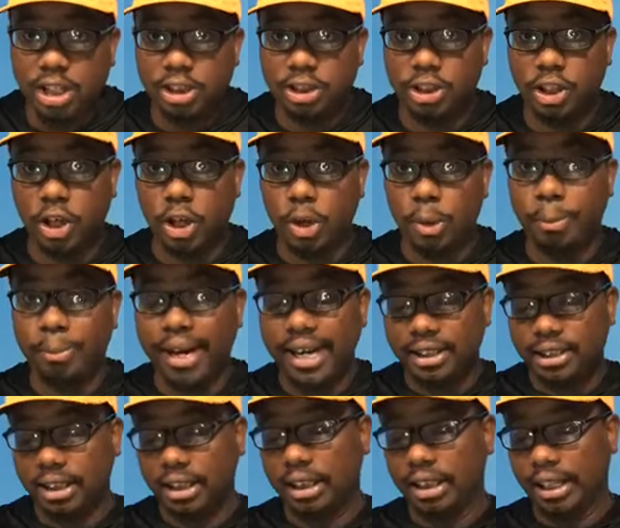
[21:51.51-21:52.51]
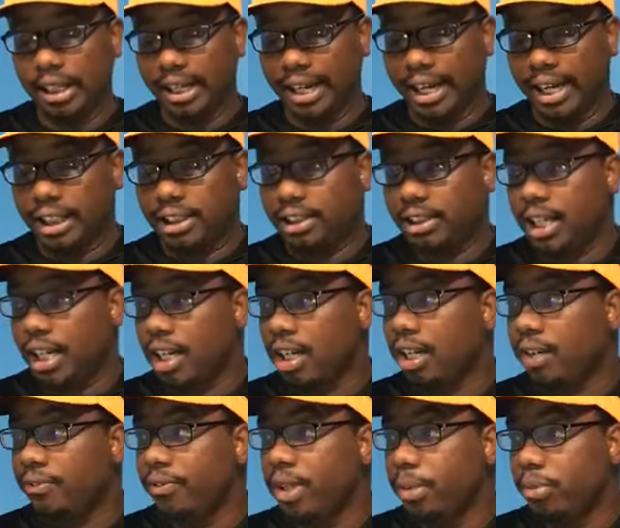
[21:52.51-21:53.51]
So basically, instead
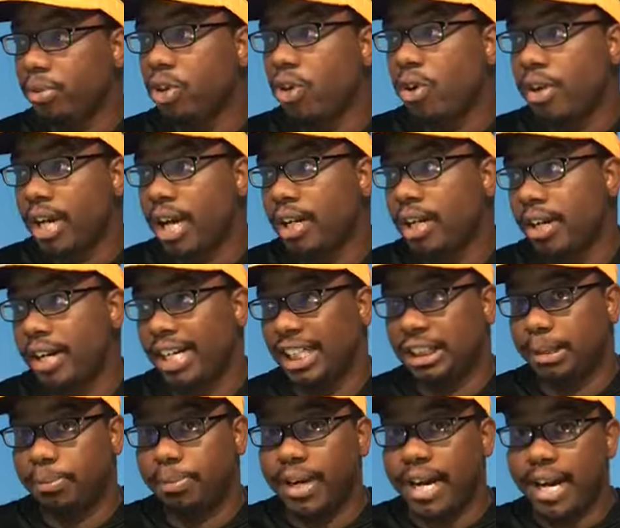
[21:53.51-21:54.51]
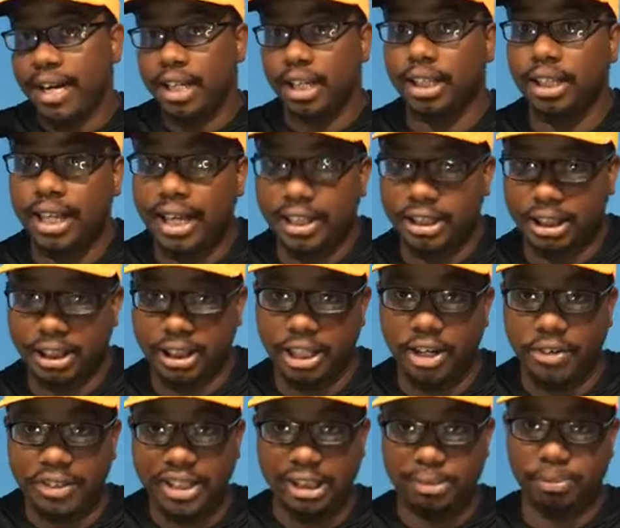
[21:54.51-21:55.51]
of them going out there and spraying the lake to
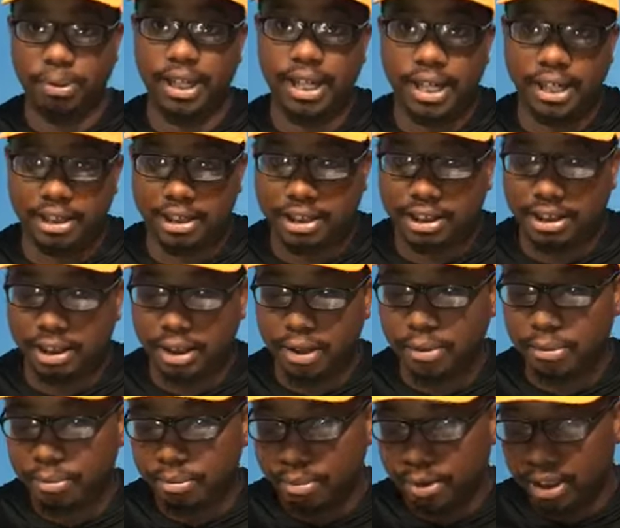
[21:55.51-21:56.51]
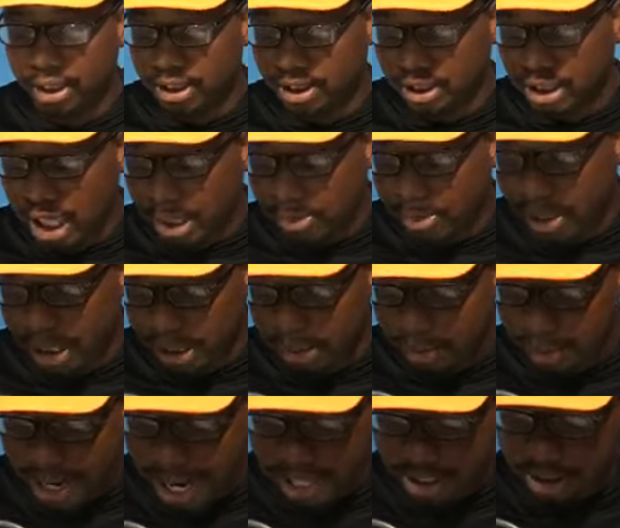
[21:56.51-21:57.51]
kill these plants, this
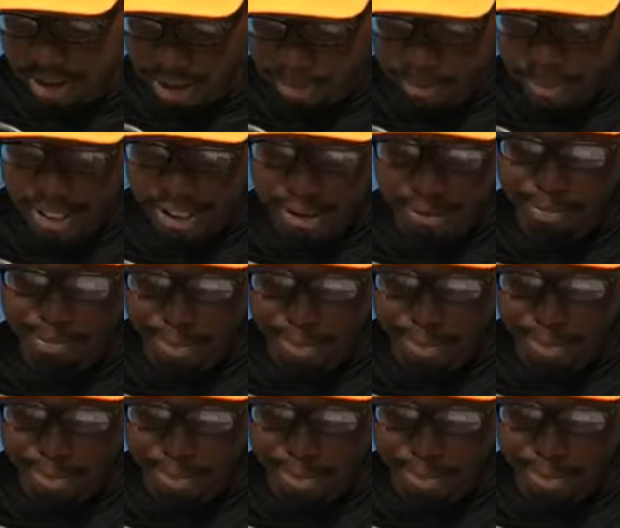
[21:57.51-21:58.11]
company actually makes